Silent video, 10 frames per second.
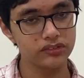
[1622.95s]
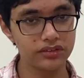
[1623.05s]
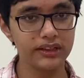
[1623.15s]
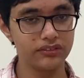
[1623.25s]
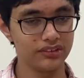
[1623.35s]

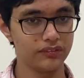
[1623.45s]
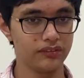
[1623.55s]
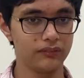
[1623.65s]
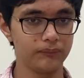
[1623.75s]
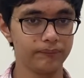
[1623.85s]
regions.
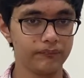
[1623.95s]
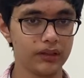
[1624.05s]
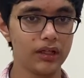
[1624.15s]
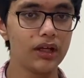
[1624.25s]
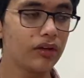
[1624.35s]

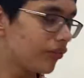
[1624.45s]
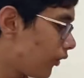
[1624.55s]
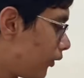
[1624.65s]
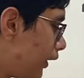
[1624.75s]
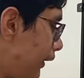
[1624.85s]

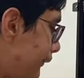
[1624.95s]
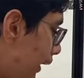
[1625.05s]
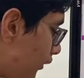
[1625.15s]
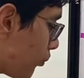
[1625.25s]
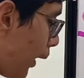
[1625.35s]
So that
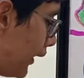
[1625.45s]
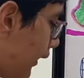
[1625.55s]
is why